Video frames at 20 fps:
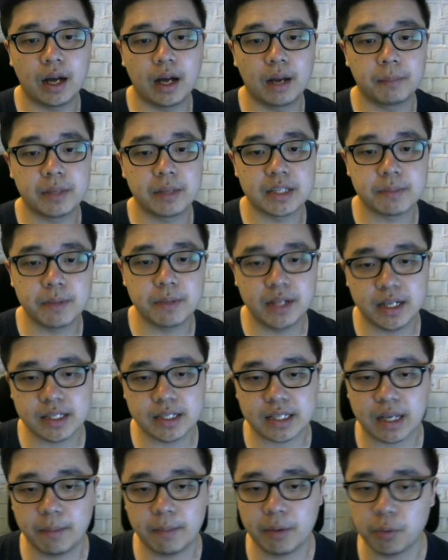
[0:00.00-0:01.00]
His minion
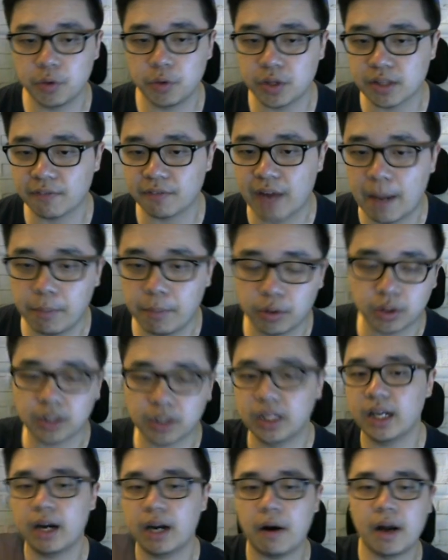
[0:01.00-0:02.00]
is coming. We use a Fireball to
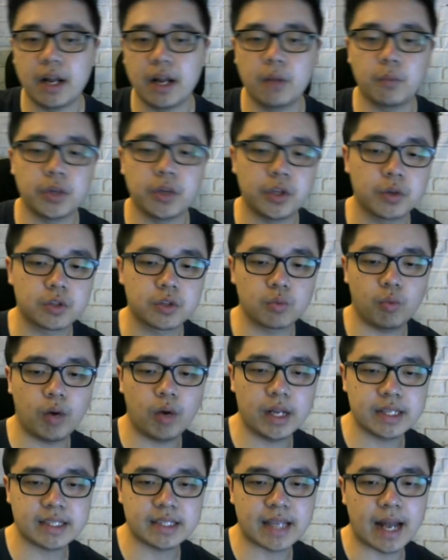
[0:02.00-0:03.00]
clear, and then we use
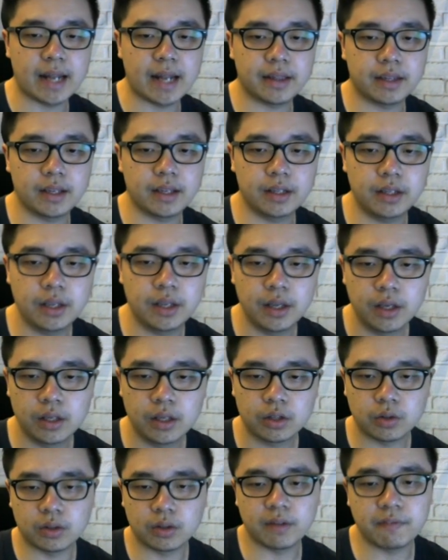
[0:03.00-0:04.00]
1 Skeleton
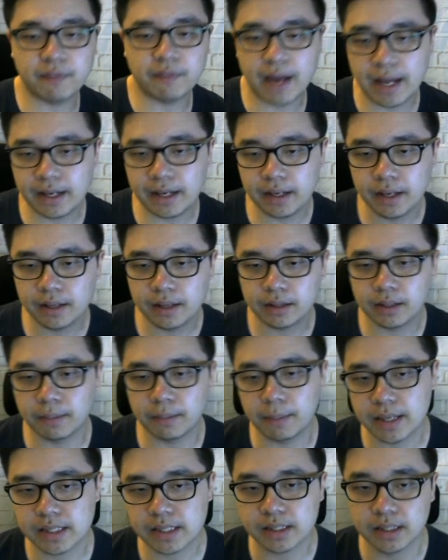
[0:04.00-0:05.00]
to defend the
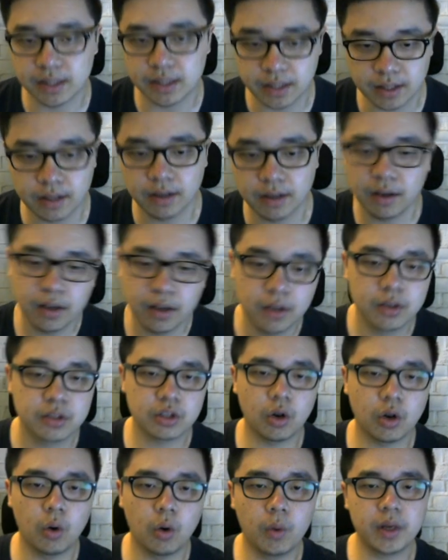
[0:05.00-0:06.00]
Musketeer.
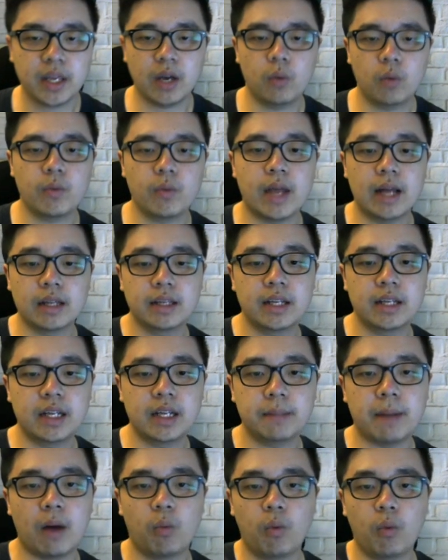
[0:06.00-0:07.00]
So over here we are
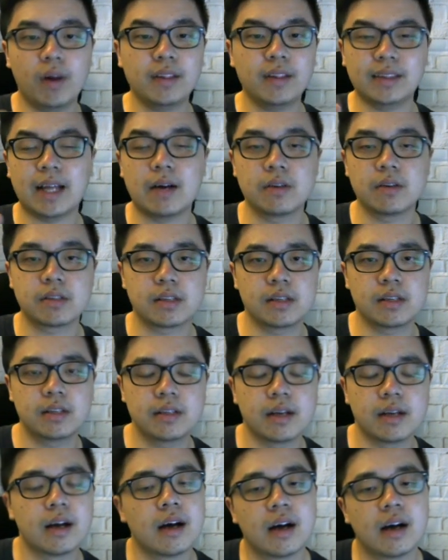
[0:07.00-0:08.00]
leading by
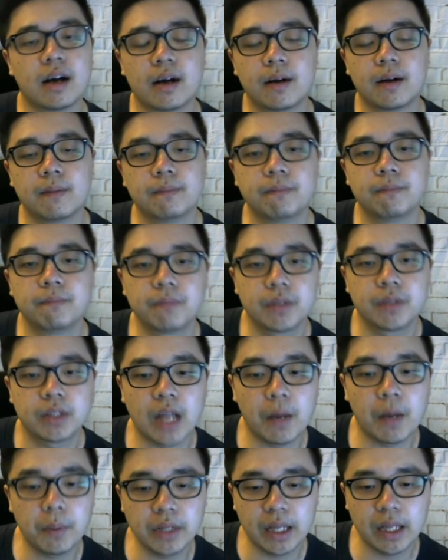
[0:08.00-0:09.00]
1,000
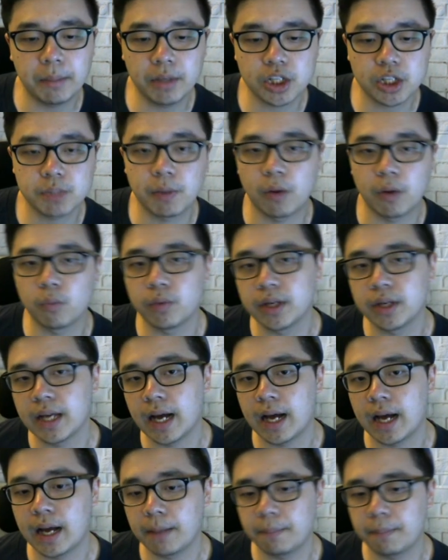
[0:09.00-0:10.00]
tower damage, but we
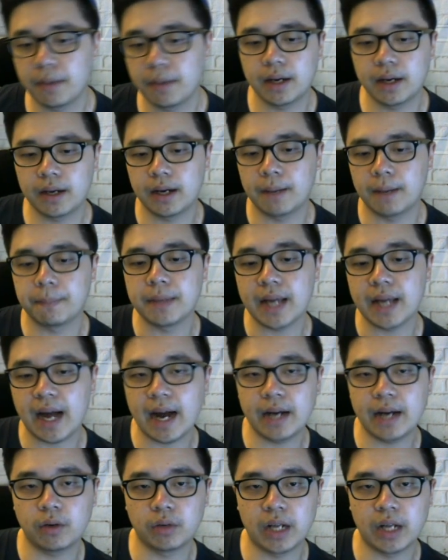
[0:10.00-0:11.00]
are
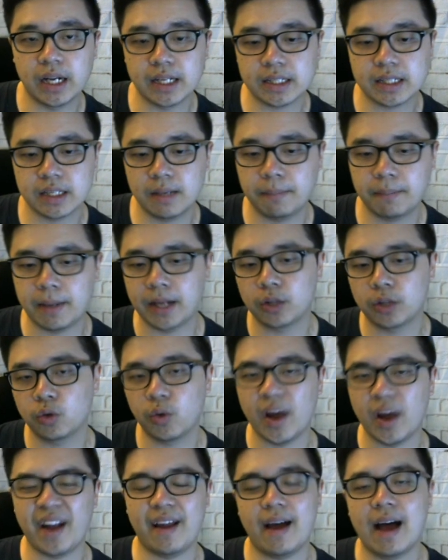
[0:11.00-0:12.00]
behind on Elixir by
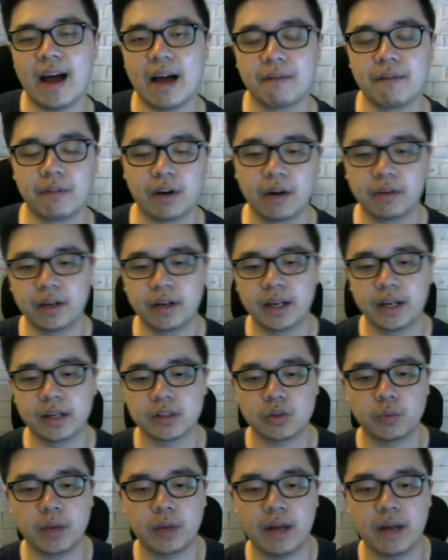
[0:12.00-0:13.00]
2.5 around there.
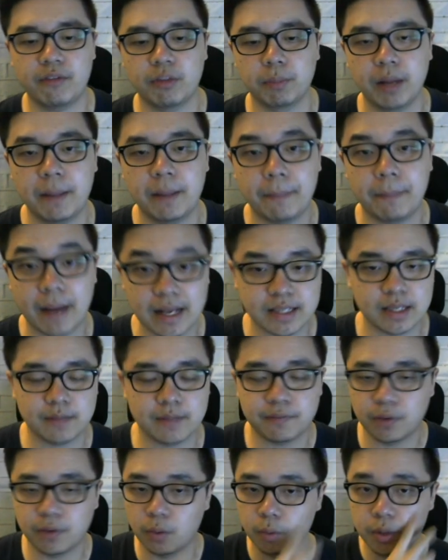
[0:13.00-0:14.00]
So we have to play
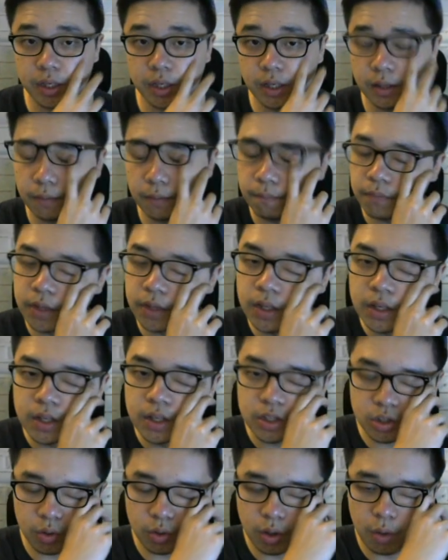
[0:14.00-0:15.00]
passive over here.
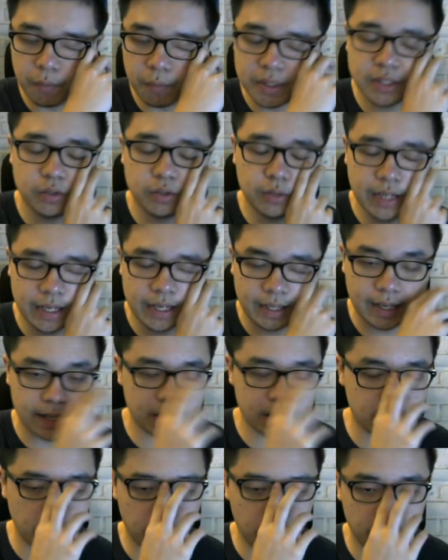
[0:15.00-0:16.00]
So always do that,
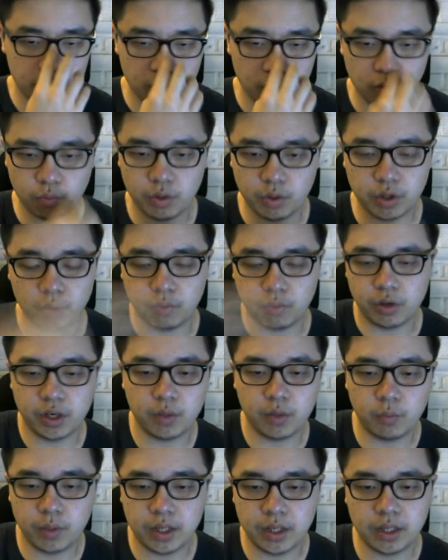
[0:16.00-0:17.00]
guys. And when you
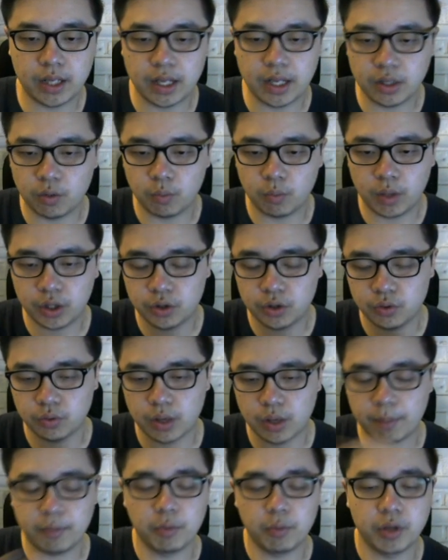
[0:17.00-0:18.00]
already win, then you want to.
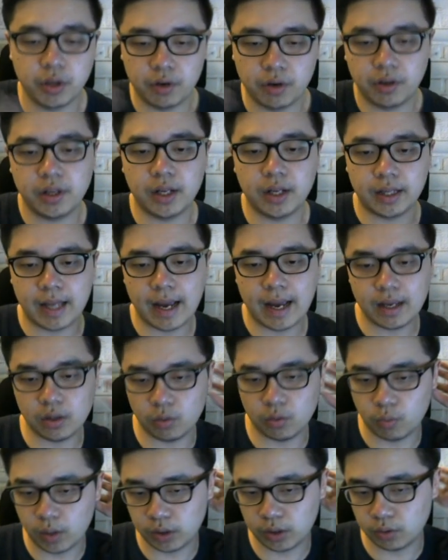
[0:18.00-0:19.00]
When you already attack,
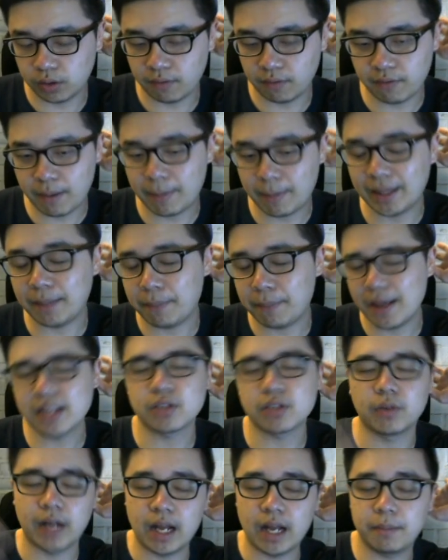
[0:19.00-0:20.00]
you want to defend. But it
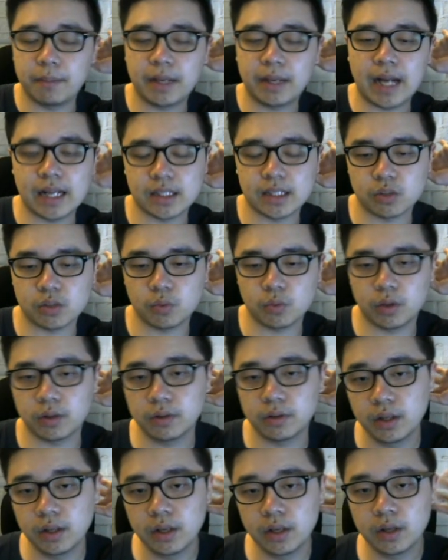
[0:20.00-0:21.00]
depends on enemy cards as well.
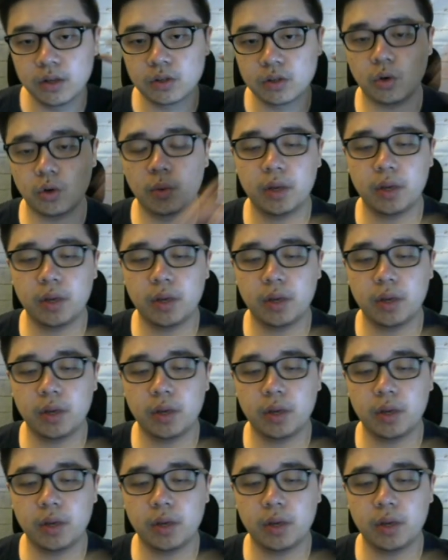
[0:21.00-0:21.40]
So over